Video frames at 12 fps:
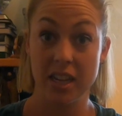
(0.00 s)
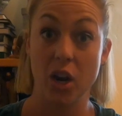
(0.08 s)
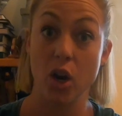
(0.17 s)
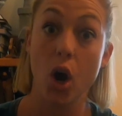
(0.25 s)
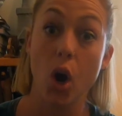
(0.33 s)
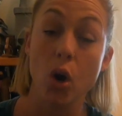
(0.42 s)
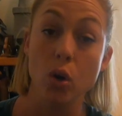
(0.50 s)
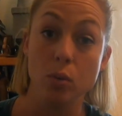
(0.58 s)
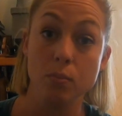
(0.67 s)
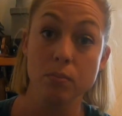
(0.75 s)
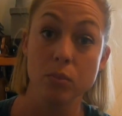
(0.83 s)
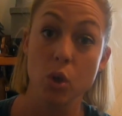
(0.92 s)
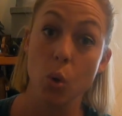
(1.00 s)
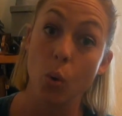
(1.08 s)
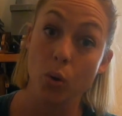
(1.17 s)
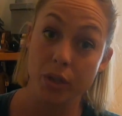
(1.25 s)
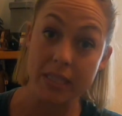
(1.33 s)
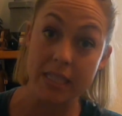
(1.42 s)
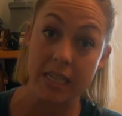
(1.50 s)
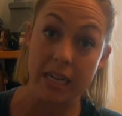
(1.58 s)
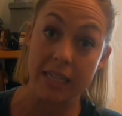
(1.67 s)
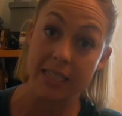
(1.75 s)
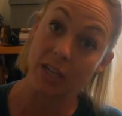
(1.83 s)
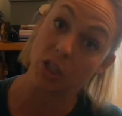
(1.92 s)
in our home,
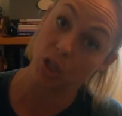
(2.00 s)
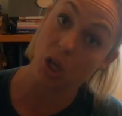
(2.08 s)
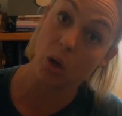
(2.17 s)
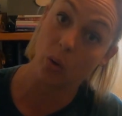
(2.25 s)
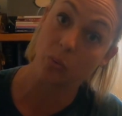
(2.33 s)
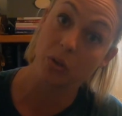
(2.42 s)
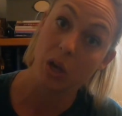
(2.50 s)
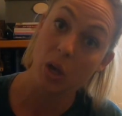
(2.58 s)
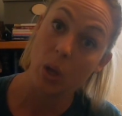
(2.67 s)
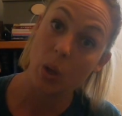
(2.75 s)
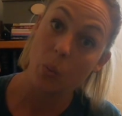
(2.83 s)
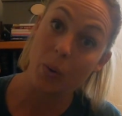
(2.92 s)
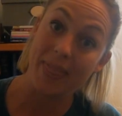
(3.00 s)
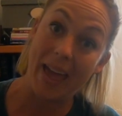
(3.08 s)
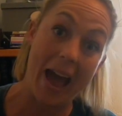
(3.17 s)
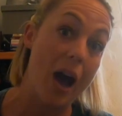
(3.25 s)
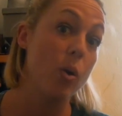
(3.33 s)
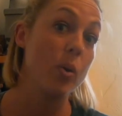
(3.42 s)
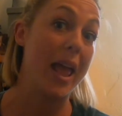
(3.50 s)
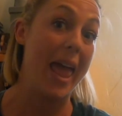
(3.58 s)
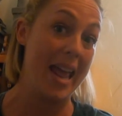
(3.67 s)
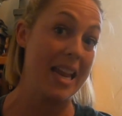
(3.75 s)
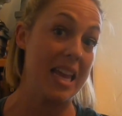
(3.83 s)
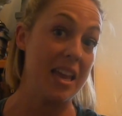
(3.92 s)
quarantined and alone, without
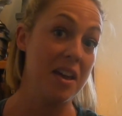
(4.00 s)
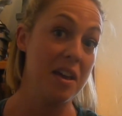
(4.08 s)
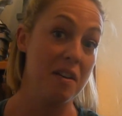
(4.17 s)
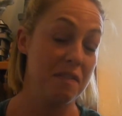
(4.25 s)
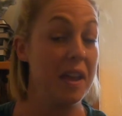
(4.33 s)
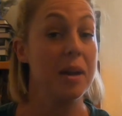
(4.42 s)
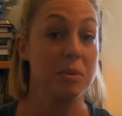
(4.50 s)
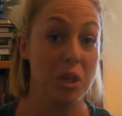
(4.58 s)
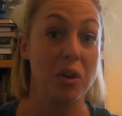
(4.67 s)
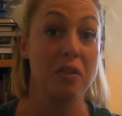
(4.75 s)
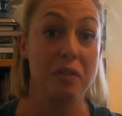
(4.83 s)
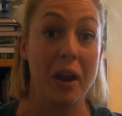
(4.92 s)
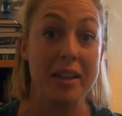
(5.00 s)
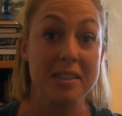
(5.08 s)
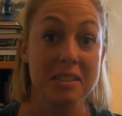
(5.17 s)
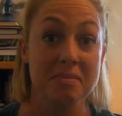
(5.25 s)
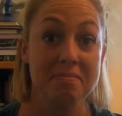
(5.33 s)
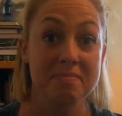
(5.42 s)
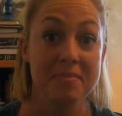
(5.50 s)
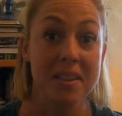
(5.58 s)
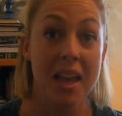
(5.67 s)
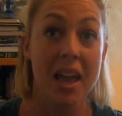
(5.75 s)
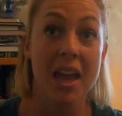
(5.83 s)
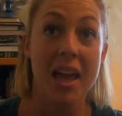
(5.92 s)
any family or friends.
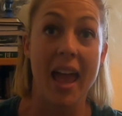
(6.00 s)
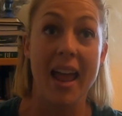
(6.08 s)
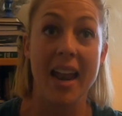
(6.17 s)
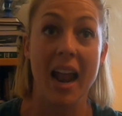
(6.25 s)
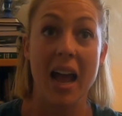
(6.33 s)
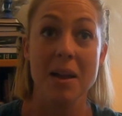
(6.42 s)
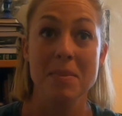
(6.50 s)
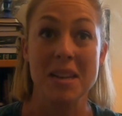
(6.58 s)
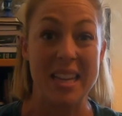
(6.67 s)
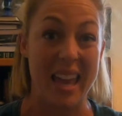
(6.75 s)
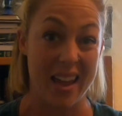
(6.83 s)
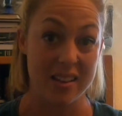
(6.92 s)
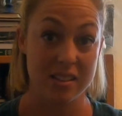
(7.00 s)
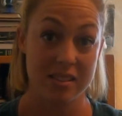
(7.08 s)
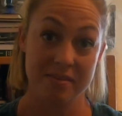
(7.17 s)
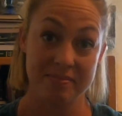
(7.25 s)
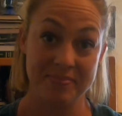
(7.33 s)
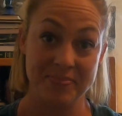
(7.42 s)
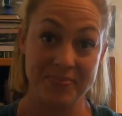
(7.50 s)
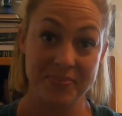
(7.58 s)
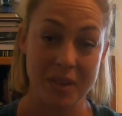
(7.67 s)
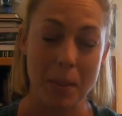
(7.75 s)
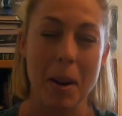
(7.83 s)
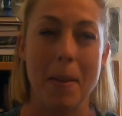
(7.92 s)
And I'm going to
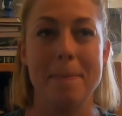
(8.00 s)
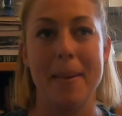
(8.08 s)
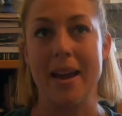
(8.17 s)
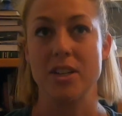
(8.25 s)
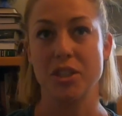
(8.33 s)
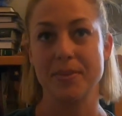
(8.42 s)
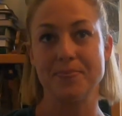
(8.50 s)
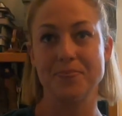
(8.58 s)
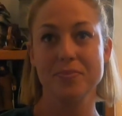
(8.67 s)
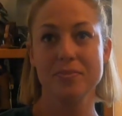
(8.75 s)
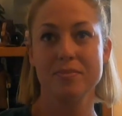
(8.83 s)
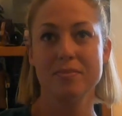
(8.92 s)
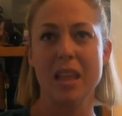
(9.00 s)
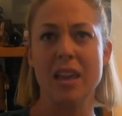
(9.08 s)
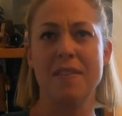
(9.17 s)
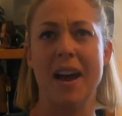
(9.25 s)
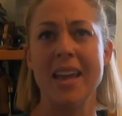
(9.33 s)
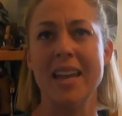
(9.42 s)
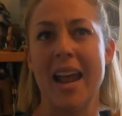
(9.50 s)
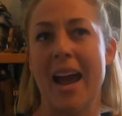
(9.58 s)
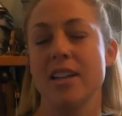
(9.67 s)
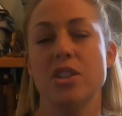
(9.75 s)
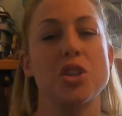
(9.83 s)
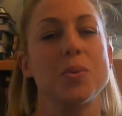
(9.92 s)
imagine, if I had
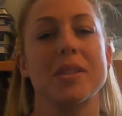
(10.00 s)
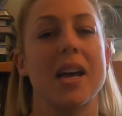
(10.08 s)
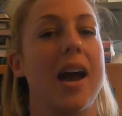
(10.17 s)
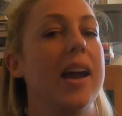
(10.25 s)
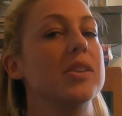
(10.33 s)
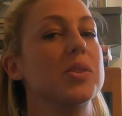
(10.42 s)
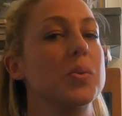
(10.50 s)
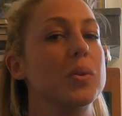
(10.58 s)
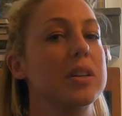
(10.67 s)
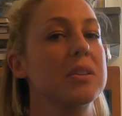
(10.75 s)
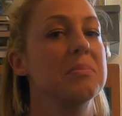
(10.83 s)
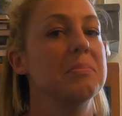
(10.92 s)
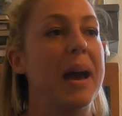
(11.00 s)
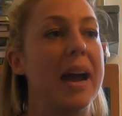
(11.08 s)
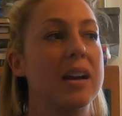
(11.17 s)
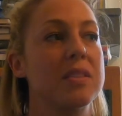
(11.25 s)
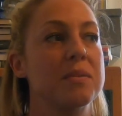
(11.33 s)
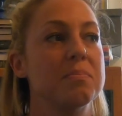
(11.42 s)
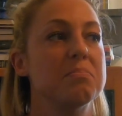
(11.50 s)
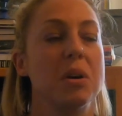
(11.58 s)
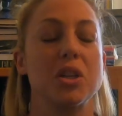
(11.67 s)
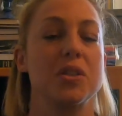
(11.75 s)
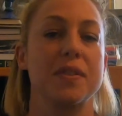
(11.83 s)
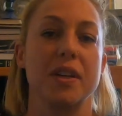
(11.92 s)
asked you as a high schooler back on the
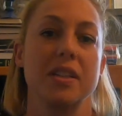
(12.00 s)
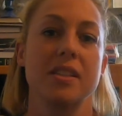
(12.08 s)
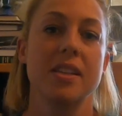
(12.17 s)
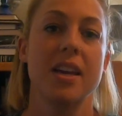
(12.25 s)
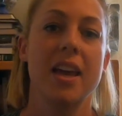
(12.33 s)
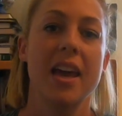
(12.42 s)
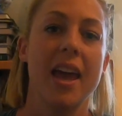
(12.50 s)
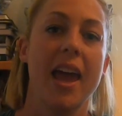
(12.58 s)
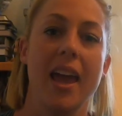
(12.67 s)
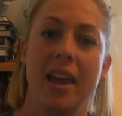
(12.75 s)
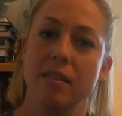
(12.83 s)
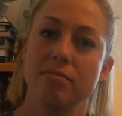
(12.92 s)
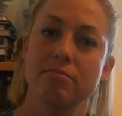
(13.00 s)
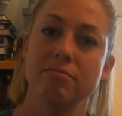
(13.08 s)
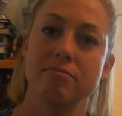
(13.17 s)
March 1st, hey,